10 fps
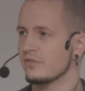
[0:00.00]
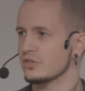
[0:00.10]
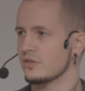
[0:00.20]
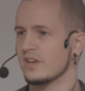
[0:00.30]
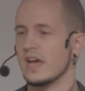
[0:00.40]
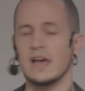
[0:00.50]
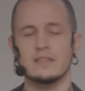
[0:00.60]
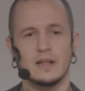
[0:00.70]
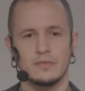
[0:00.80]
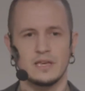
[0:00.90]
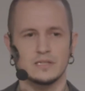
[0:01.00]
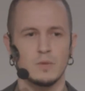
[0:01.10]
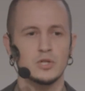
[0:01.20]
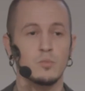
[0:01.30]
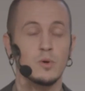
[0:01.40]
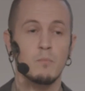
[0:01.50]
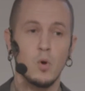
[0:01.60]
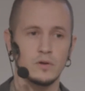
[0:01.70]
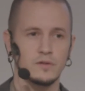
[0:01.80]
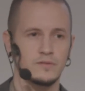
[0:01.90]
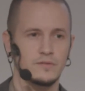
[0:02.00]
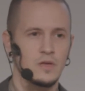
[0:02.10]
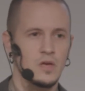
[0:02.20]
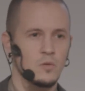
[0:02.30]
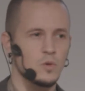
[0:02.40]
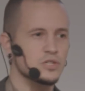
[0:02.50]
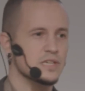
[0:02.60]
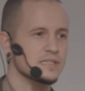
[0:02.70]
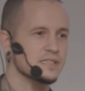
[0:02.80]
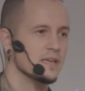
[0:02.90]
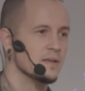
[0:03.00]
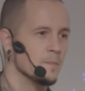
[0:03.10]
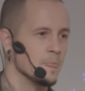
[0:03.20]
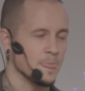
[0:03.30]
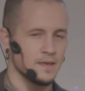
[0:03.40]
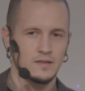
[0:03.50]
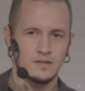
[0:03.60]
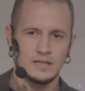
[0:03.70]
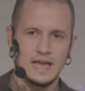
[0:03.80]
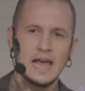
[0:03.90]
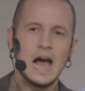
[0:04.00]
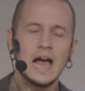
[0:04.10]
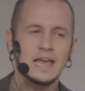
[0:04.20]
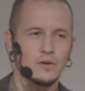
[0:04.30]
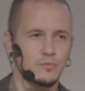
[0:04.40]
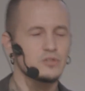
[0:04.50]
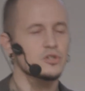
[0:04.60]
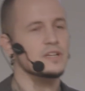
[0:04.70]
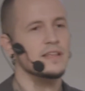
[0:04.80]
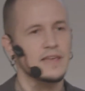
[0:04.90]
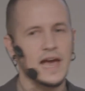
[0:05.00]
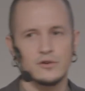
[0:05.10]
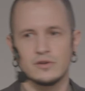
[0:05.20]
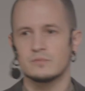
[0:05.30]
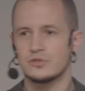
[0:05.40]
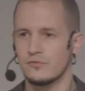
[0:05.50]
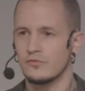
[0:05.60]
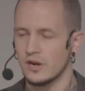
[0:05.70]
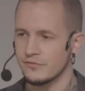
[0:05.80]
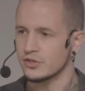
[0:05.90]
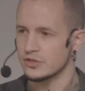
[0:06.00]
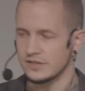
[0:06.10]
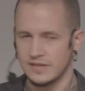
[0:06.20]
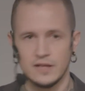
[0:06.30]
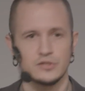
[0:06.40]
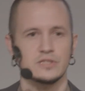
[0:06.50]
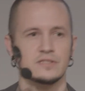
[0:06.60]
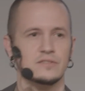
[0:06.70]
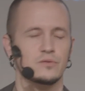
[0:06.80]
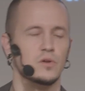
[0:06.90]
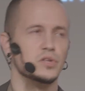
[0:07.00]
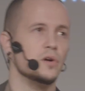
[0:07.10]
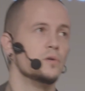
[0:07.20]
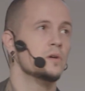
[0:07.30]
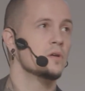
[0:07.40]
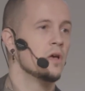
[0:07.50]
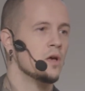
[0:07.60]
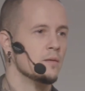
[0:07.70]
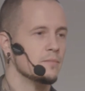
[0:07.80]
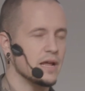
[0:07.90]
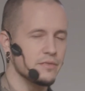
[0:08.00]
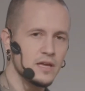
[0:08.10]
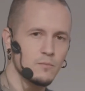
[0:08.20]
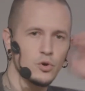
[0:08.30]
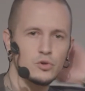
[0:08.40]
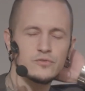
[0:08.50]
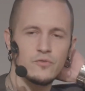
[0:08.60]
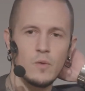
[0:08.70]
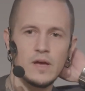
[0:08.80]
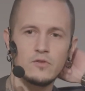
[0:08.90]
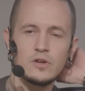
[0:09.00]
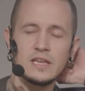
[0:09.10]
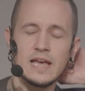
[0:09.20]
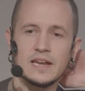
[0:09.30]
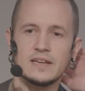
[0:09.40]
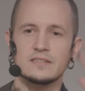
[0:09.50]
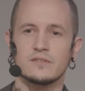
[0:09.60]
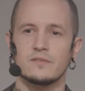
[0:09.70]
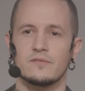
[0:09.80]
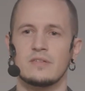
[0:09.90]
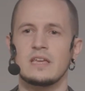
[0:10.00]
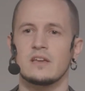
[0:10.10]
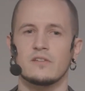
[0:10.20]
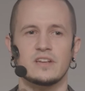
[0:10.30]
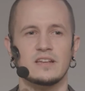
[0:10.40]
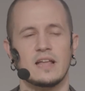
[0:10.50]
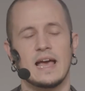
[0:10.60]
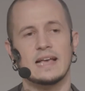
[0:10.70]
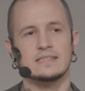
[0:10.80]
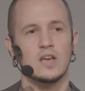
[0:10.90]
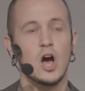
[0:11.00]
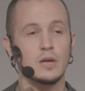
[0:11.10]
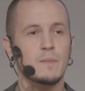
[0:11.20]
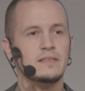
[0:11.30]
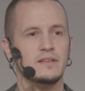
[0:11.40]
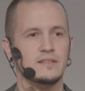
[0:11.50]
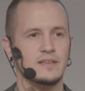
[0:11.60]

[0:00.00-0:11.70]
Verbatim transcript: definition of AI that I think is much more important, which is AI. Originally, the acronym stood for artificial intelligence, as you all know. But I think a more useful way of looking at it is thinking of it as augmented